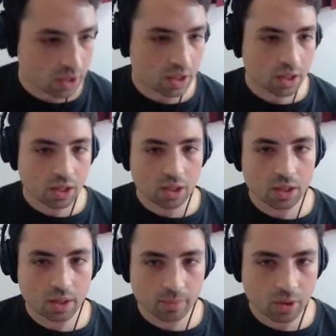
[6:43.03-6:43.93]
and
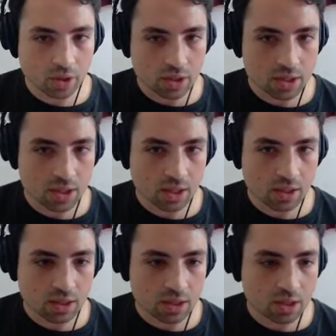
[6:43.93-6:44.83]
I'm going to send
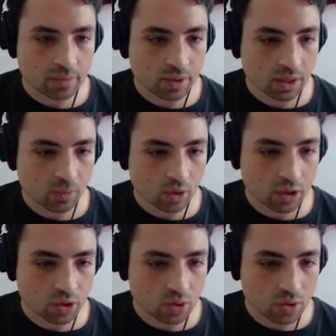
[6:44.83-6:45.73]
this to be, I'm already
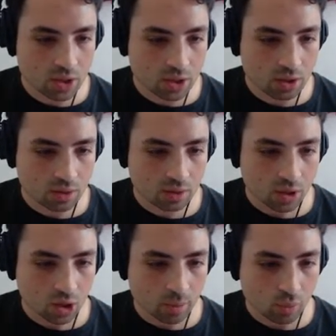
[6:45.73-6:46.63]
using
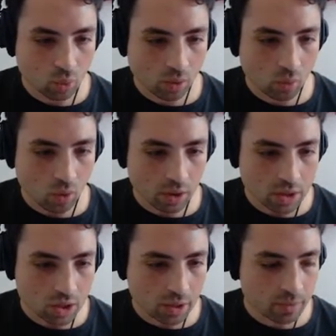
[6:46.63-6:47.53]
port 1,
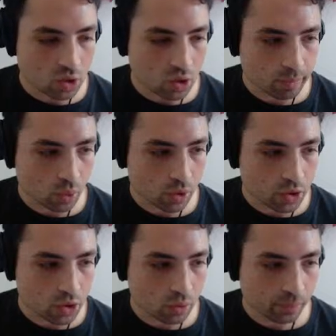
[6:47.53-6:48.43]
so let me use port
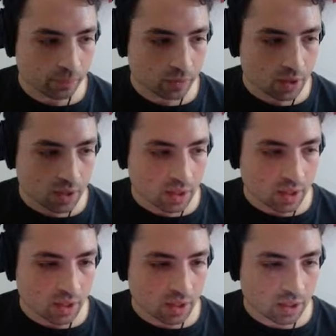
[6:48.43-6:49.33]
2. And
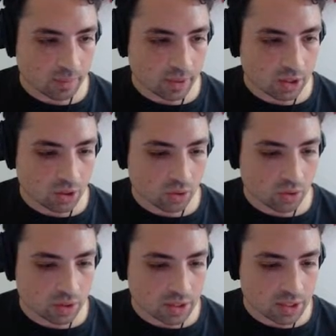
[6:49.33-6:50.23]
then let me go
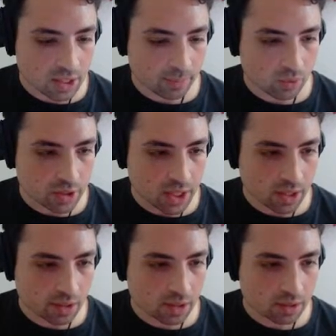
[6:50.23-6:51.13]
into sample
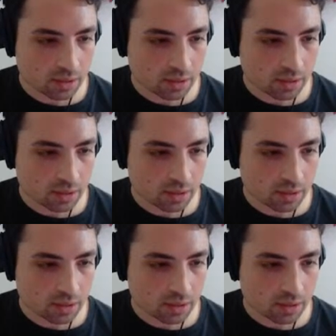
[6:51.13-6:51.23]
tank